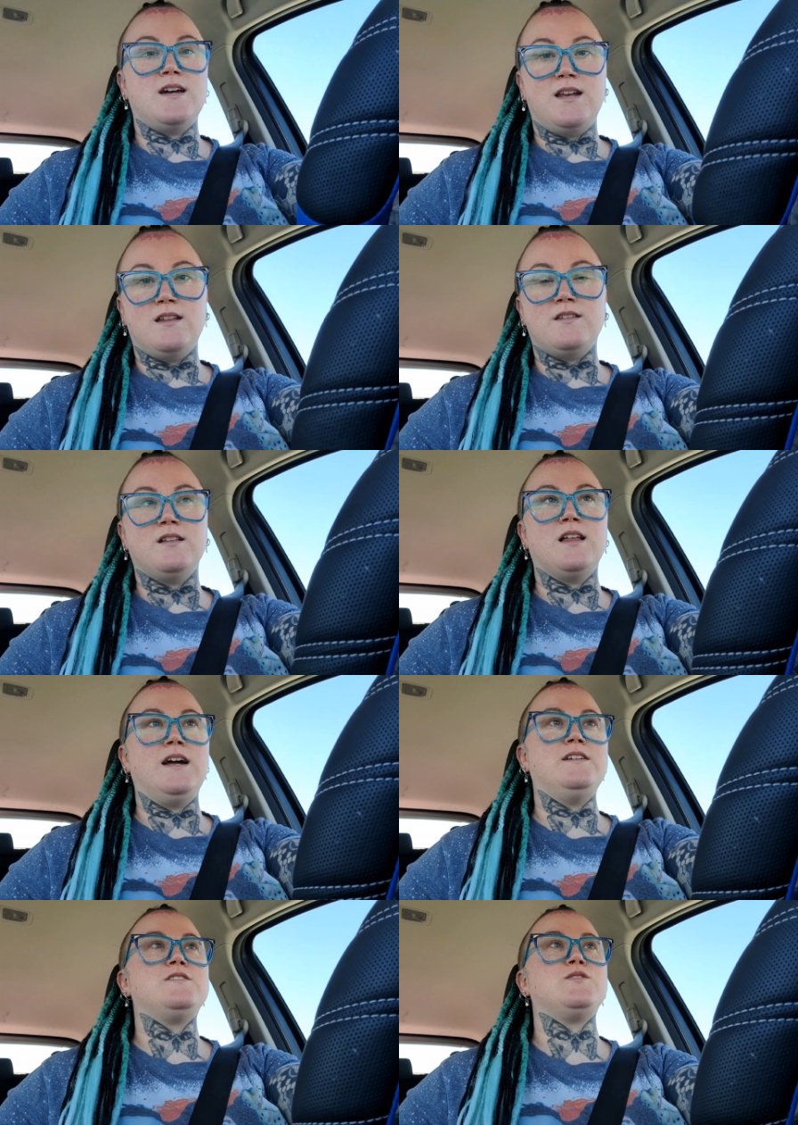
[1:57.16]
line. The
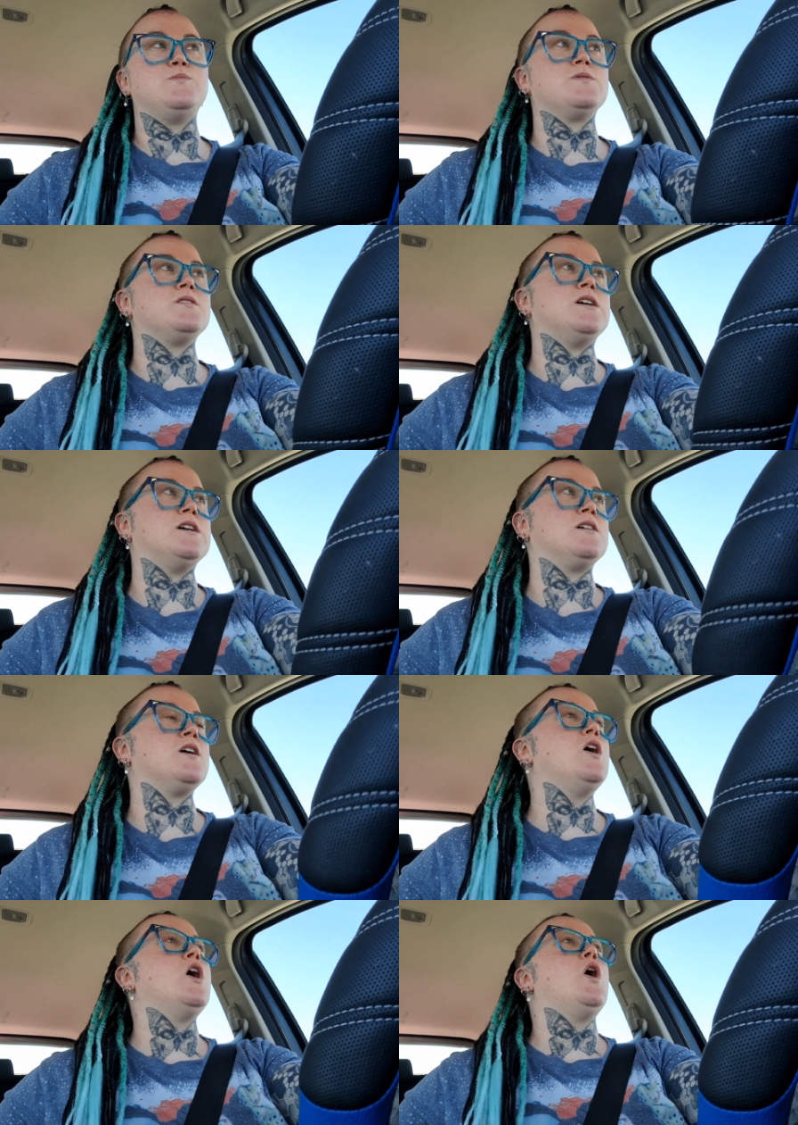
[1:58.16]
line is super long.
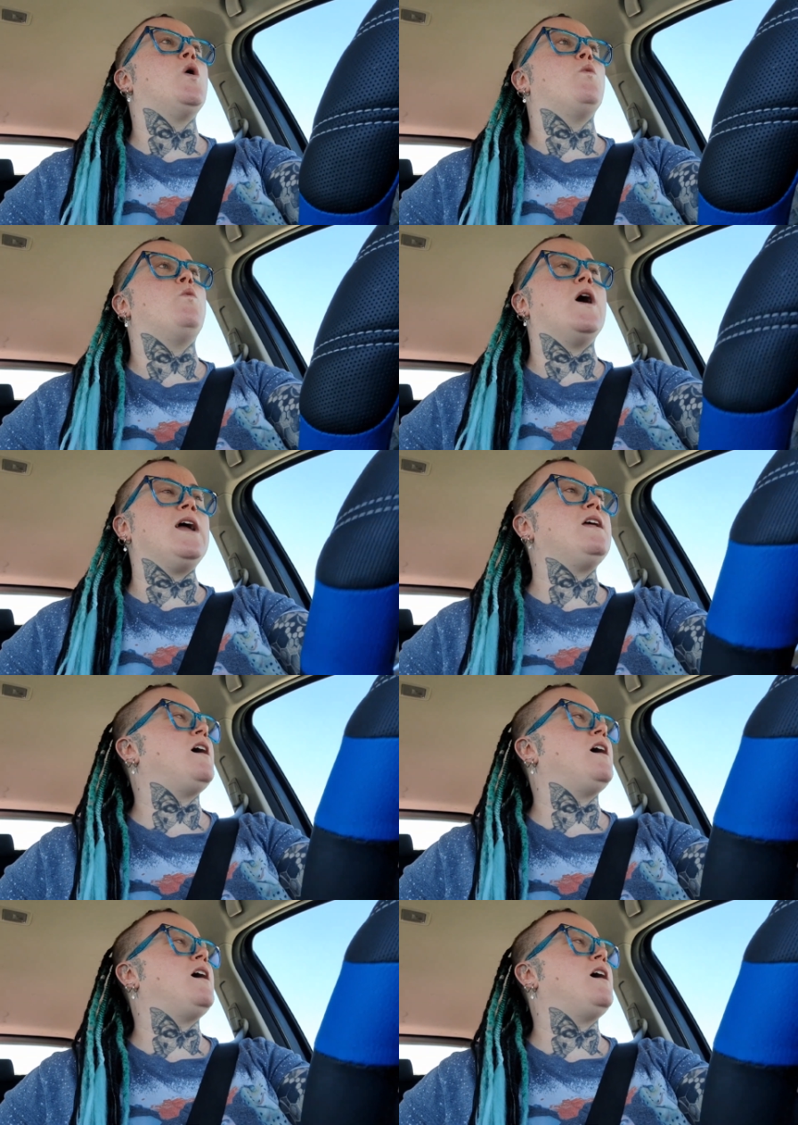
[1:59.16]
Why